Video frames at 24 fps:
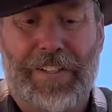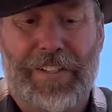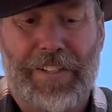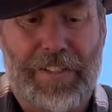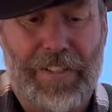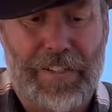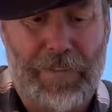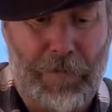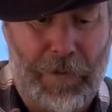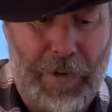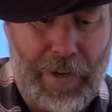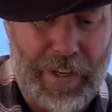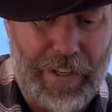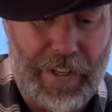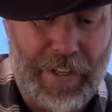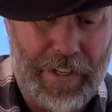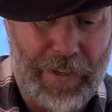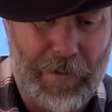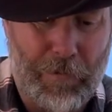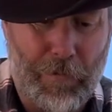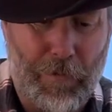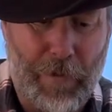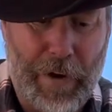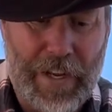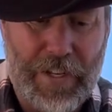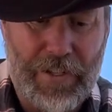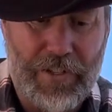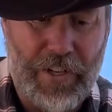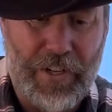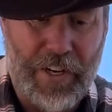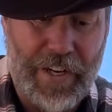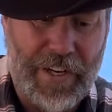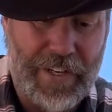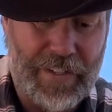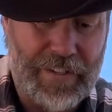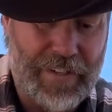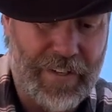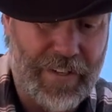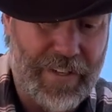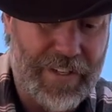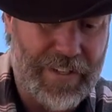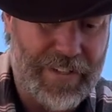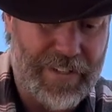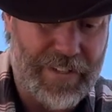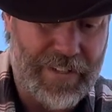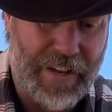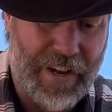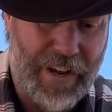you want like a wedge axe, a
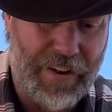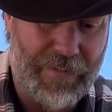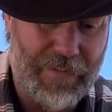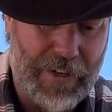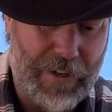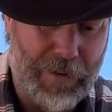nice heavy,